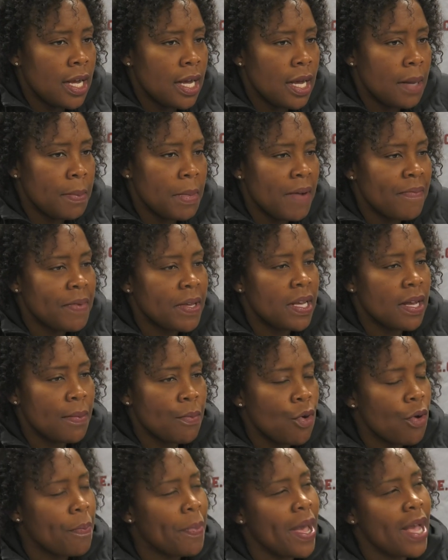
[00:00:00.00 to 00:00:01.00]
I've become
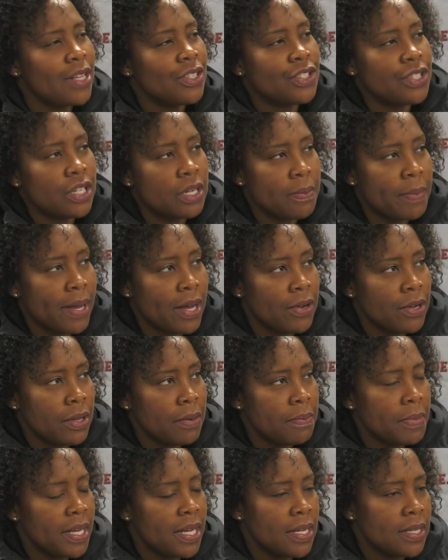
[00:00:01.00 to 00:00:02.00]
more passionate about
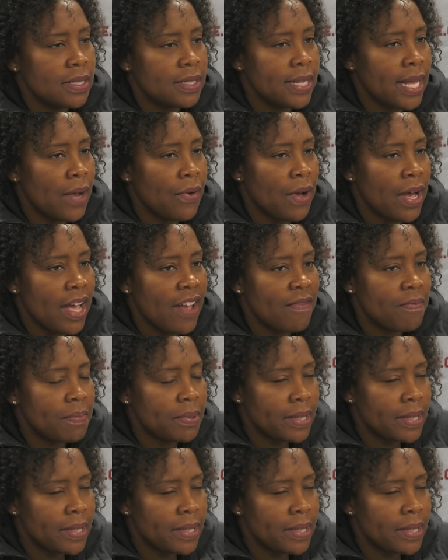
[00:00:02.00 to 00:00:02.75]
it because now I have